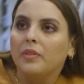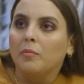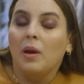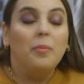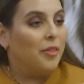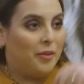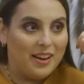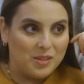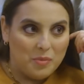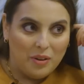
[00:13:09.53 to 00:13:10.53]
my brother
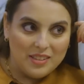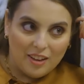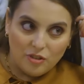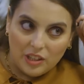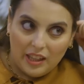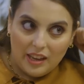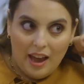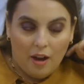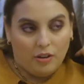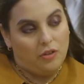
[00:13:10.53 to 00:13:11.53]
asked me once actually like,
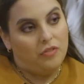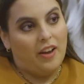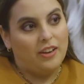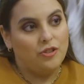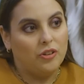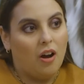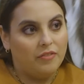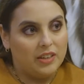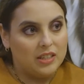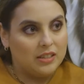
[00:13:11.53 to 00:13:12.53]
how do you find your confidence?